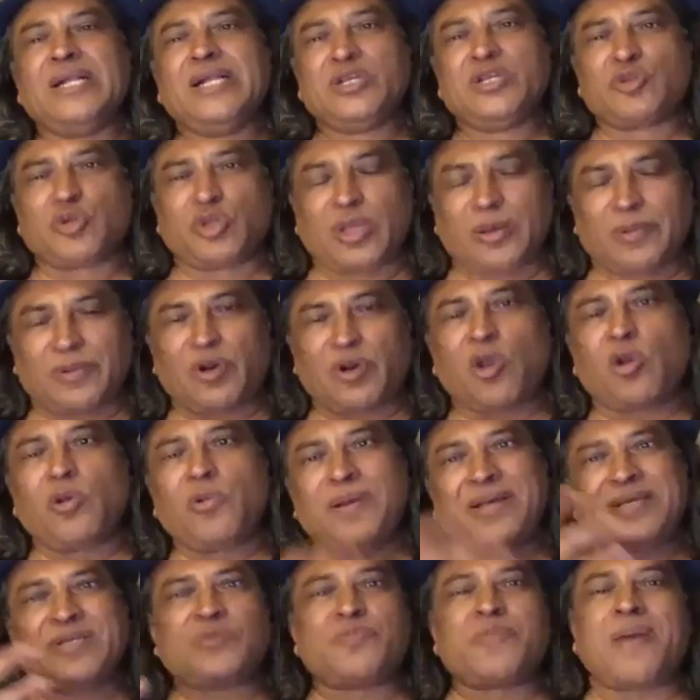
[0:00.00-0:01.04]
So there were
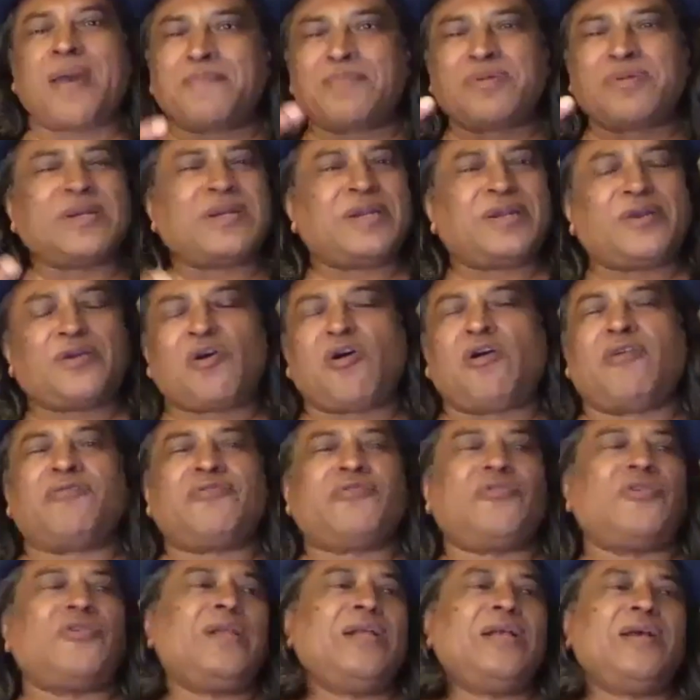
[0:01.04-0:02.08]
always memory of
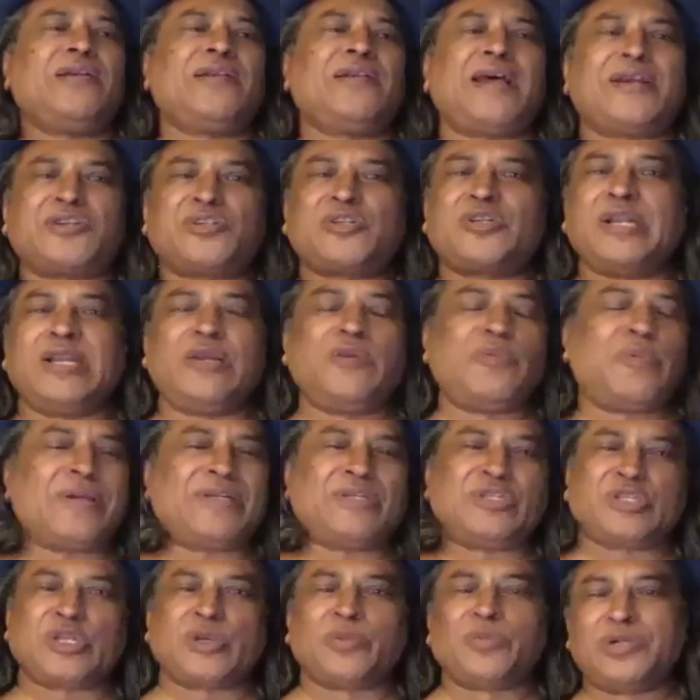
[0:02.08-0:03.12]
lush green
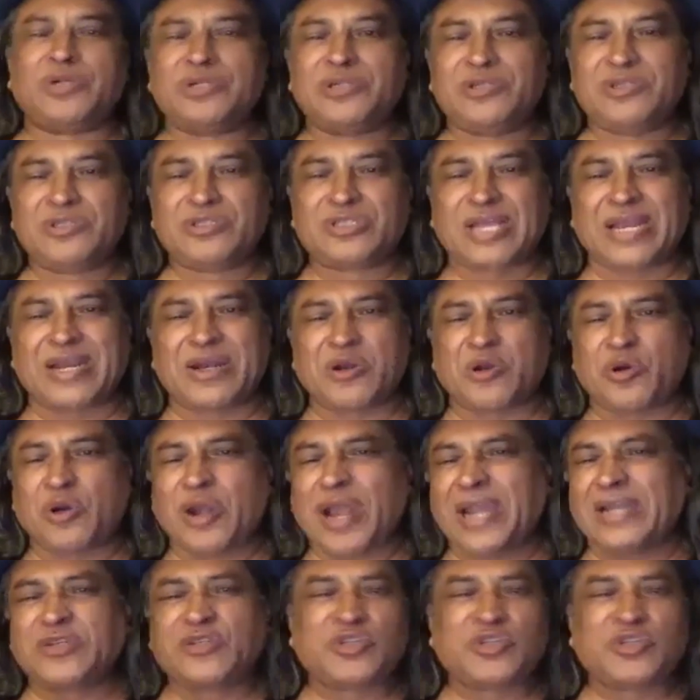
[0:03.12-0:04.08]
vegetables and red